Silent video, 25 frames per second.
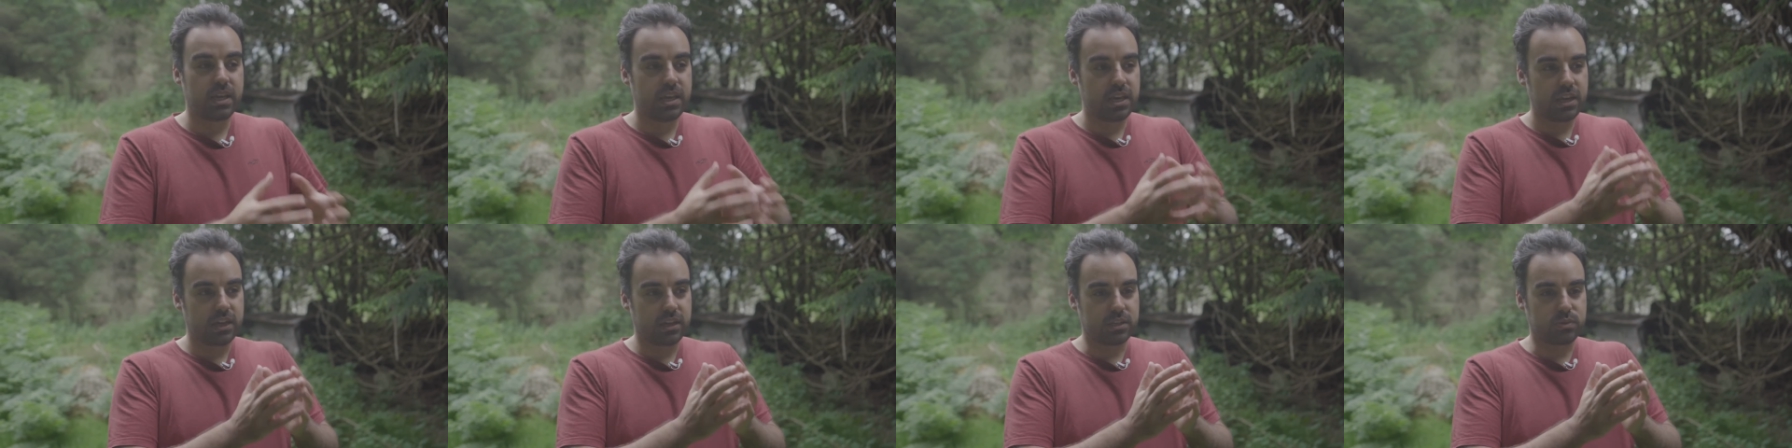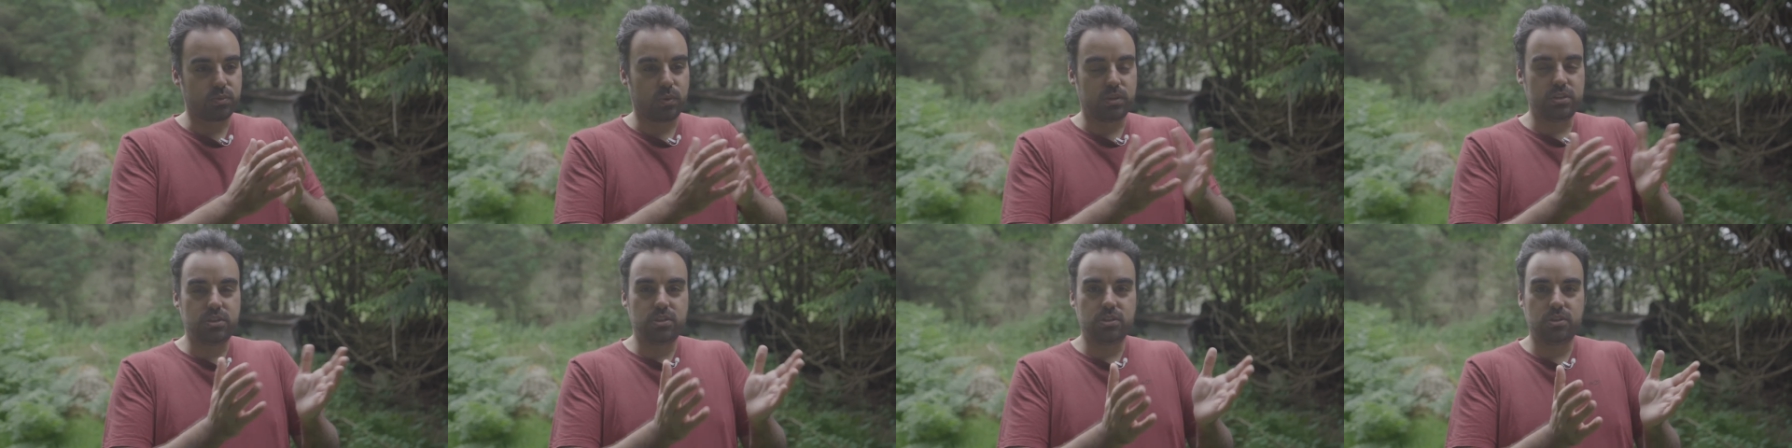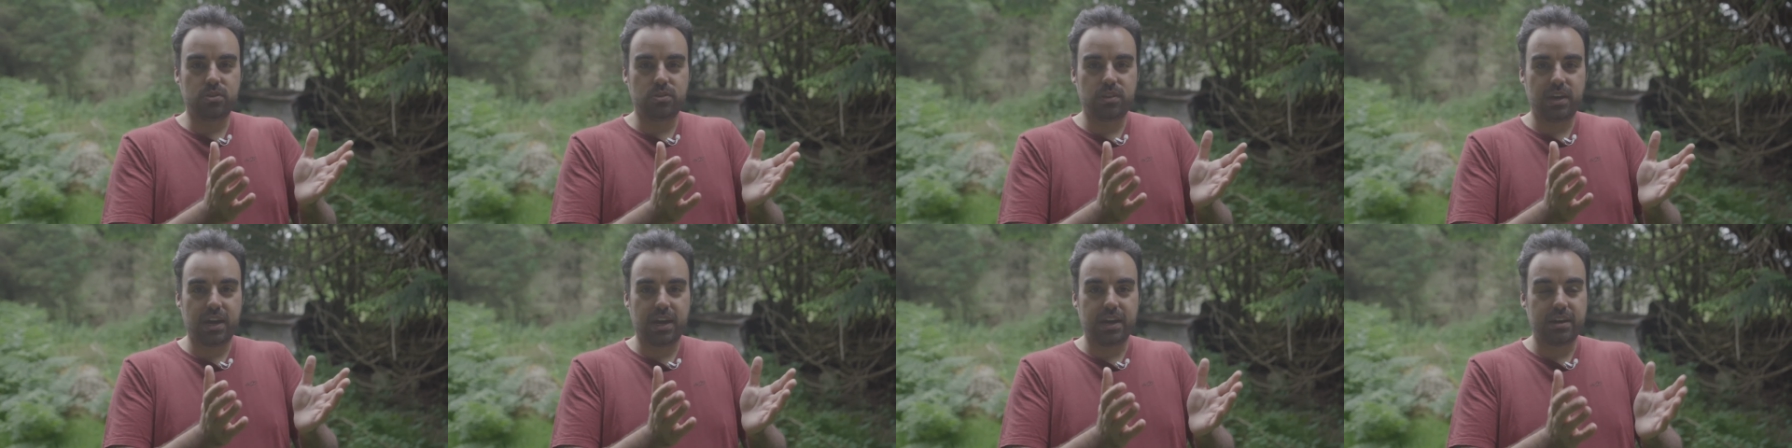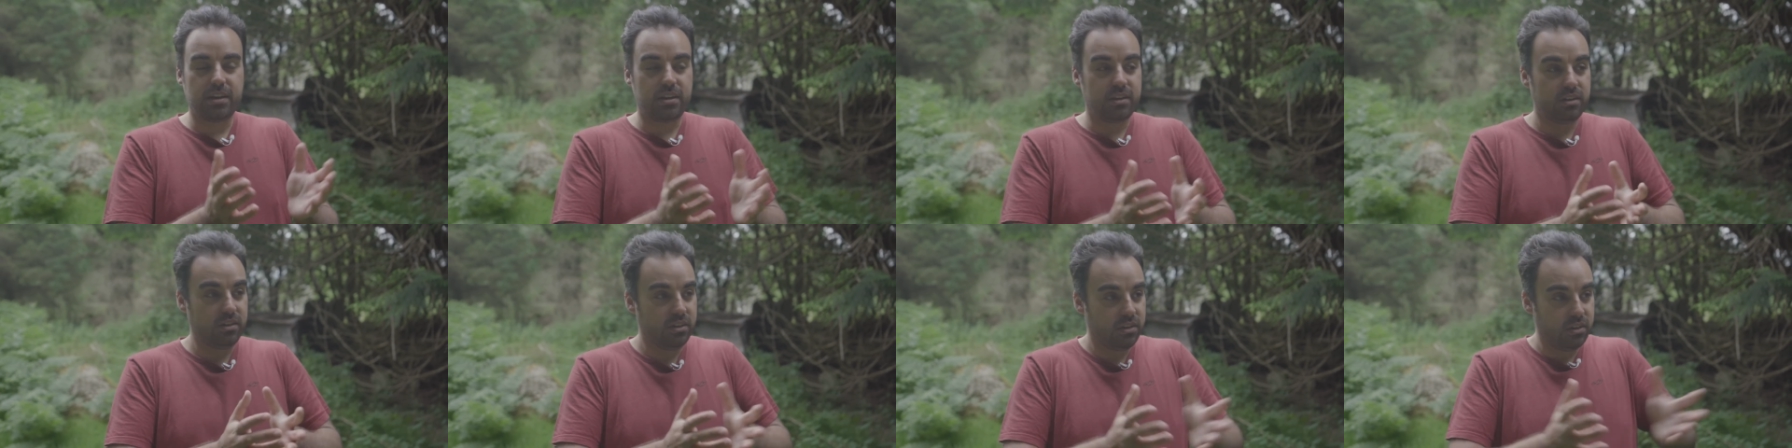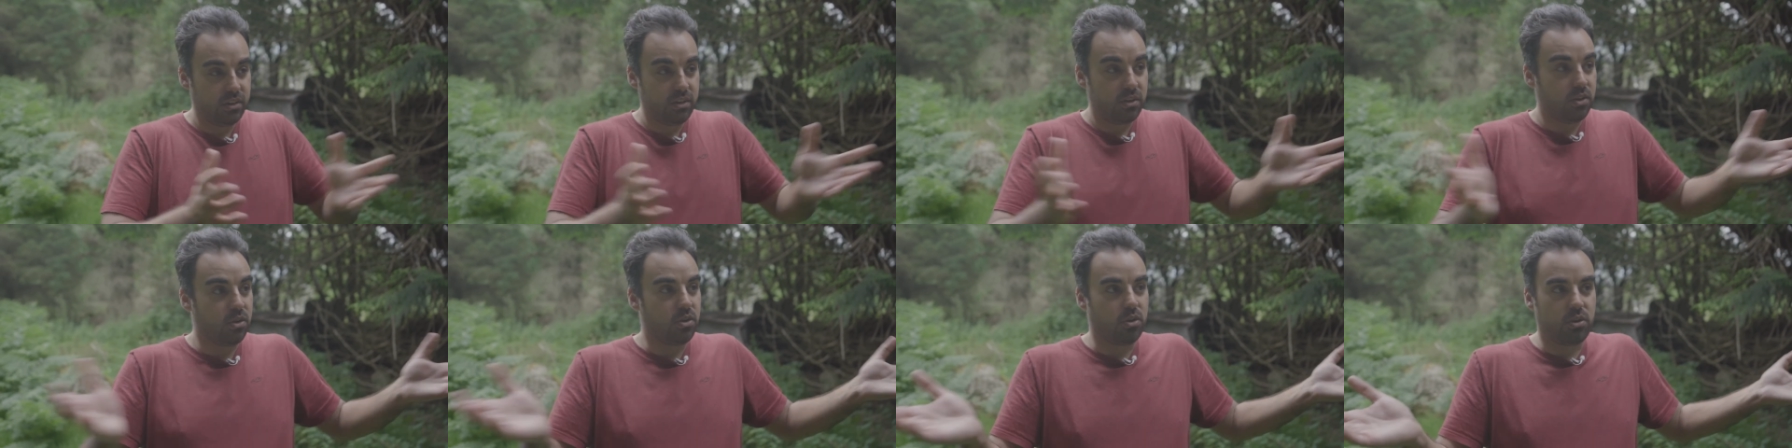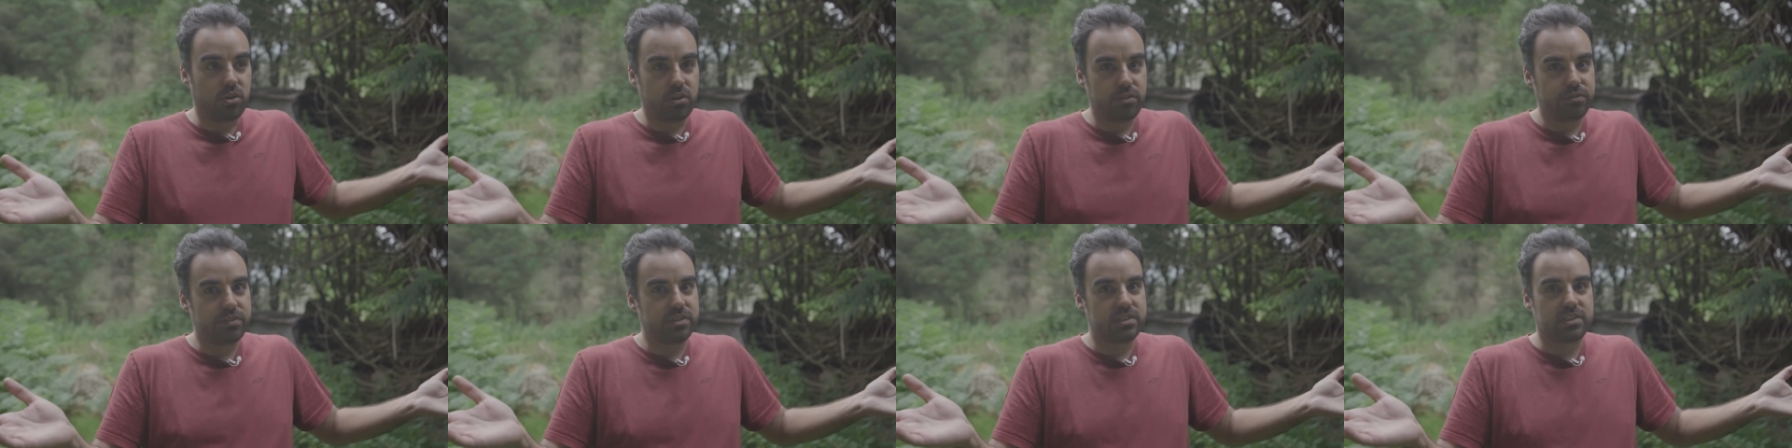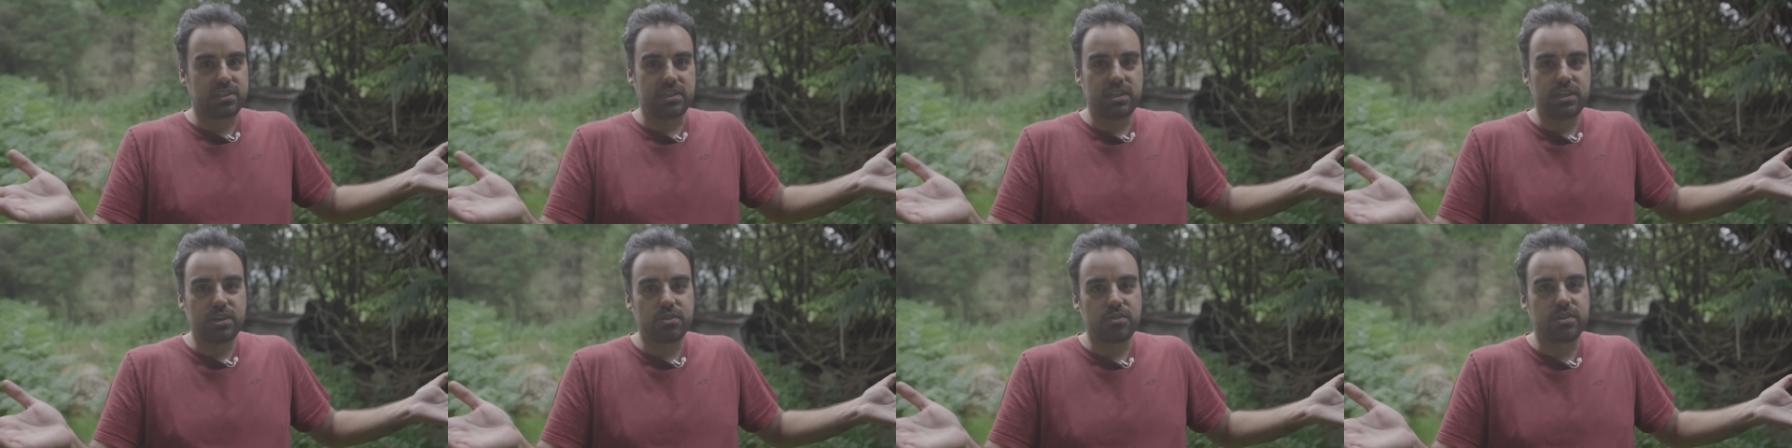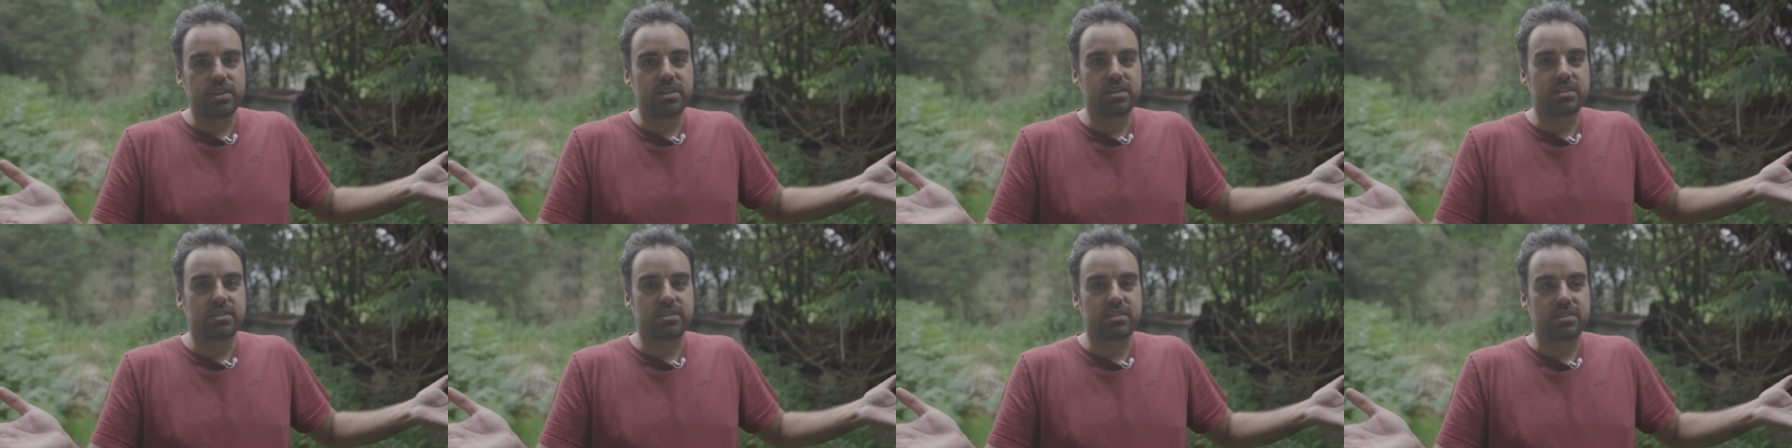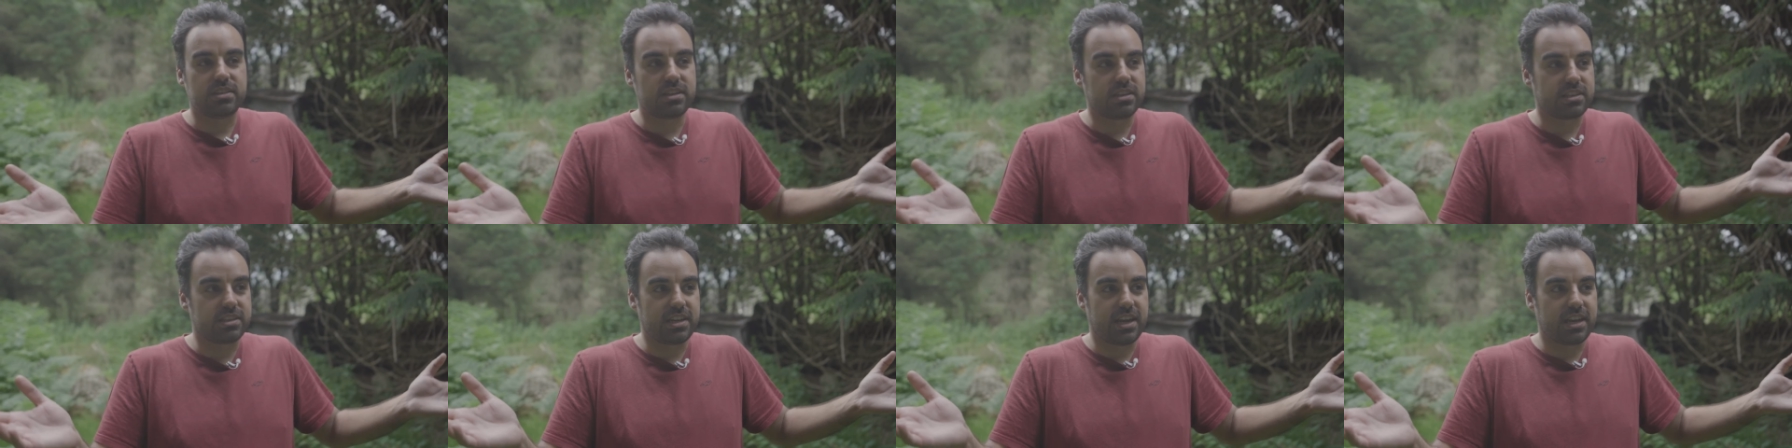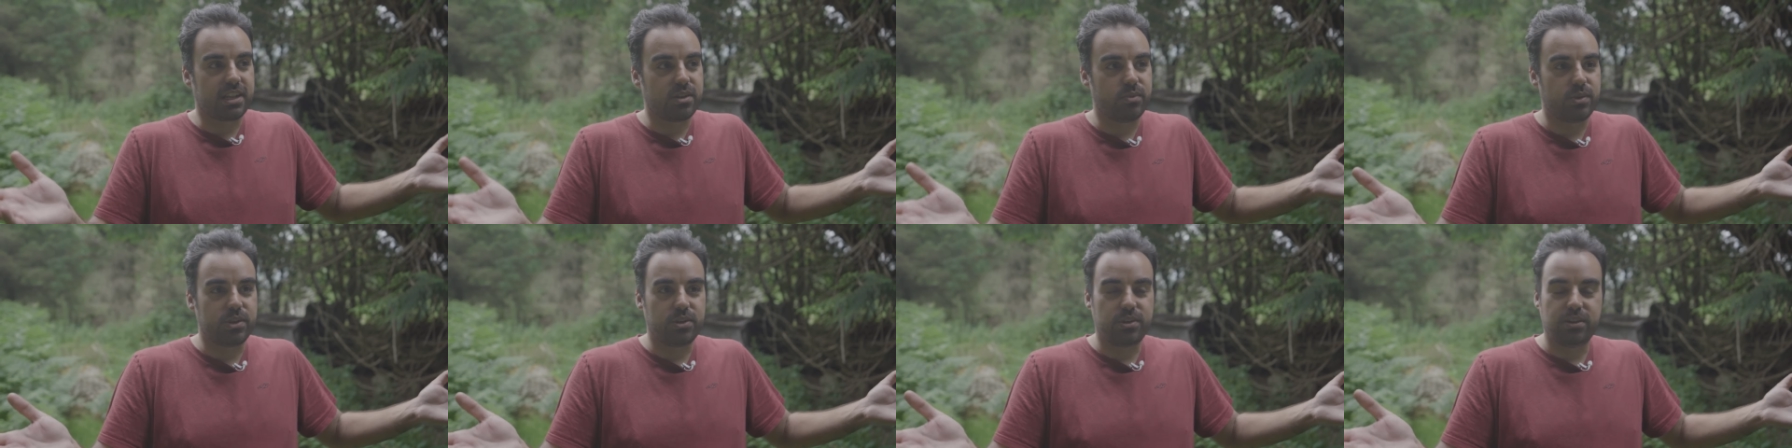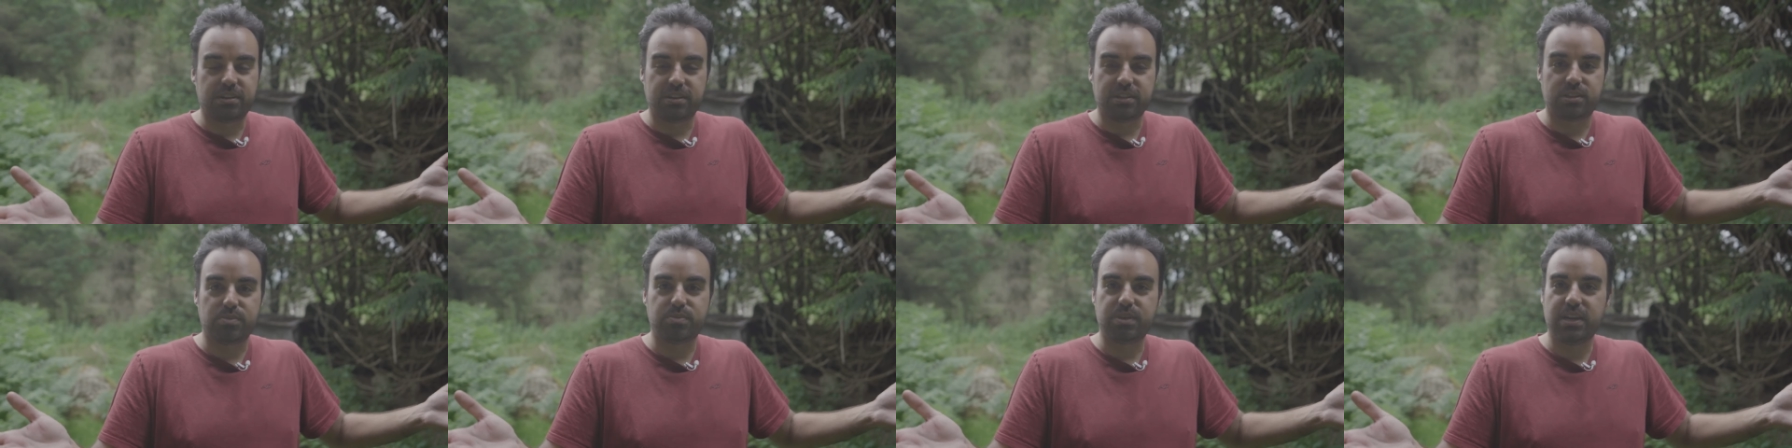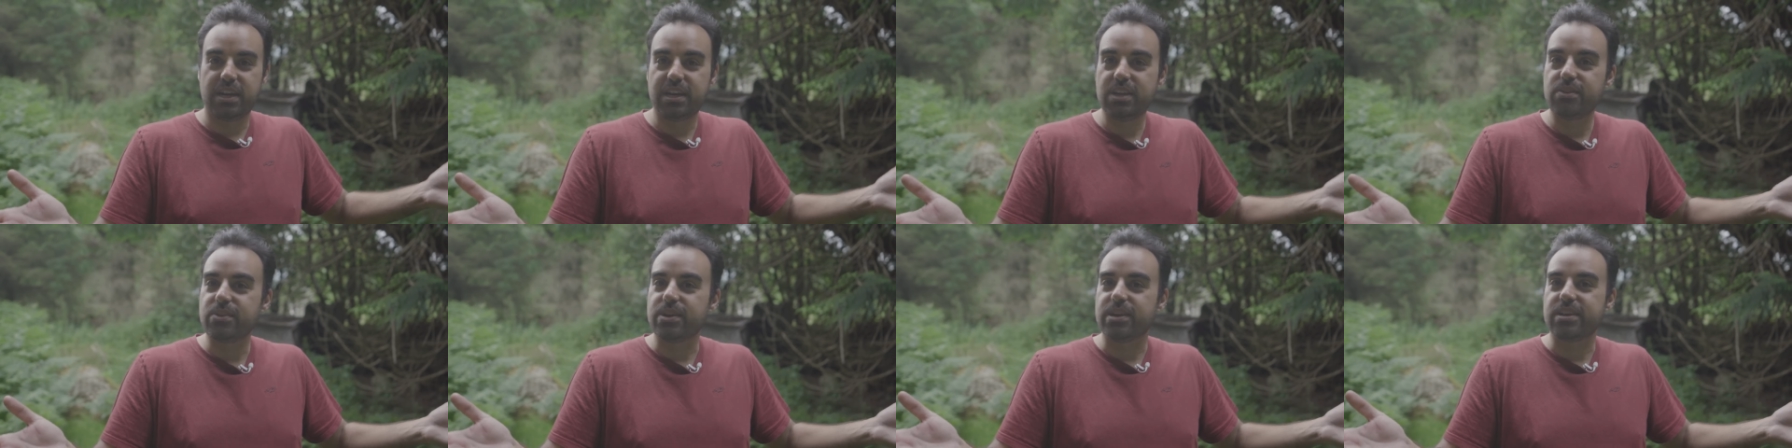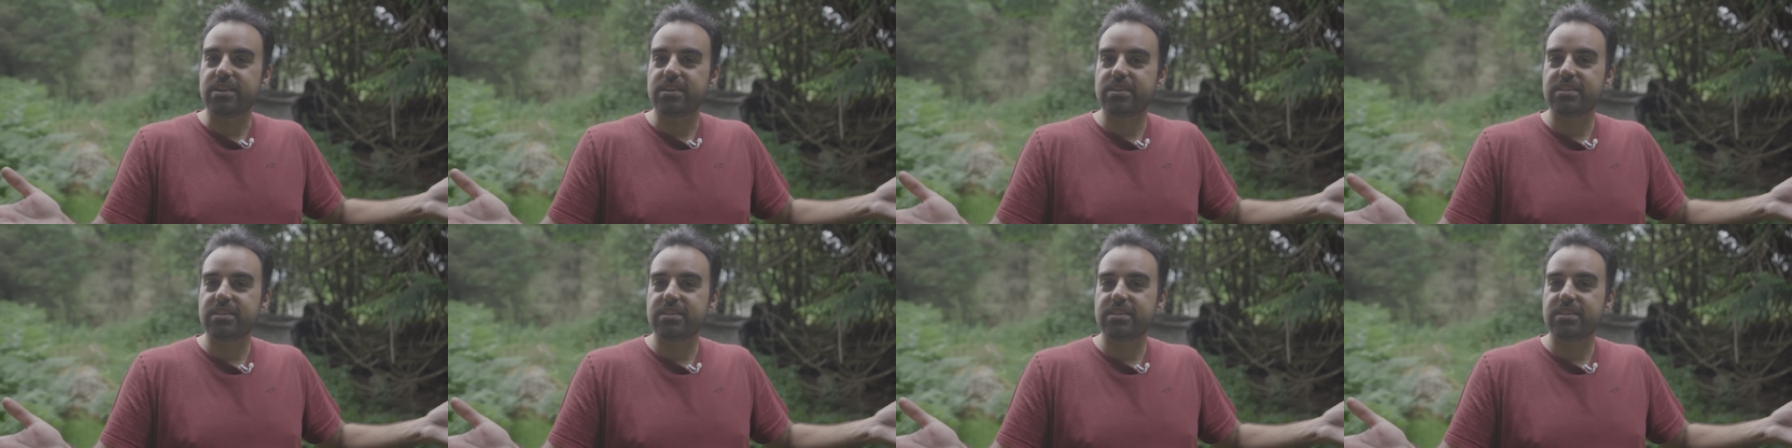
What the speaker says: Because once you do that, all of the scenery is exactly what you need it to be anyway.